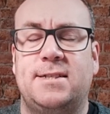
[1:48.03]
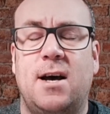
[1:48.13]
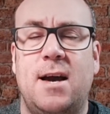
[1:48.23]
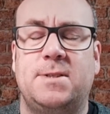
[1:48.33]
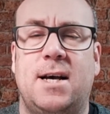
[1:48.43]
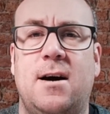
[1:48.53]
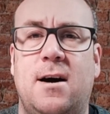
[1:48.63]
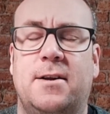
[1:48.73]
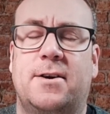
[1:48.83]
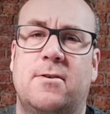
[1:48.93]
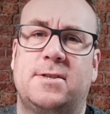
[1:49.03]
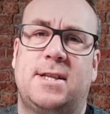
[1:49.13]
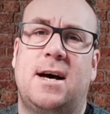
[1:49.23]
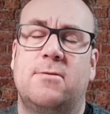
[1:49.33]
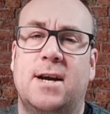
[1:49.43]
Times are hard across
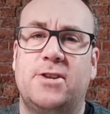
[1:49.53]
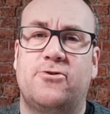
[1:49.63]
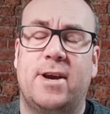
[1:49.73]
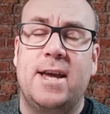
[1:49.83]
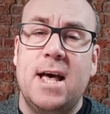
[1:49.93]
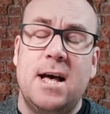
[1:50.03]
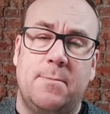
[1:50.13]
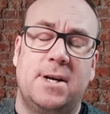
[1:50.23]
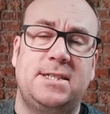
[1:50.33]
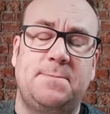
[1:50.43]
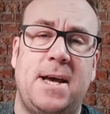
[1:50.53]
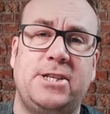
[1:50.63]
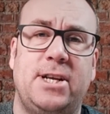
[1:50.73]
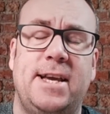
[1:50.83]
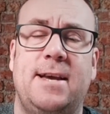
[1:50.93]
the whole country, but
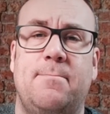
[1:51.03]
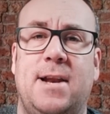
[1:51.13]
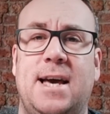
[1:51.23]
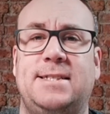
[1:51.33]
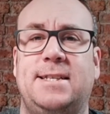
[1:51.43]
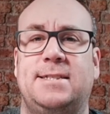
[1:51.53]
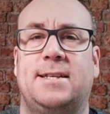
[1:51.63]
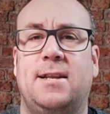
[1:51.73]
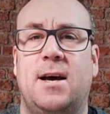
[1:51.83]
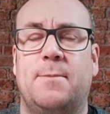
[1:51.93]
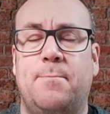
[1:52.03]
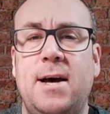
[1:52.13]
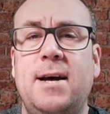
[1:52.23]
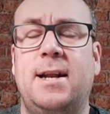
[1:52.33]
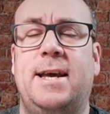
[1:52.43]
especially in places like
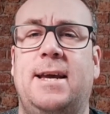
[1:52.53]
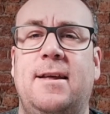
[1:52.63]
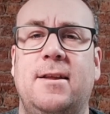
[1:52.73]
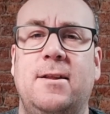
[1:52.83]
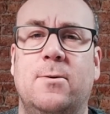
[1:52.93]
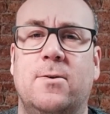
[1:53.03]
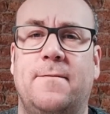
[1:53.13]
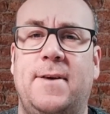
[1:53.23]
Burnley in the north of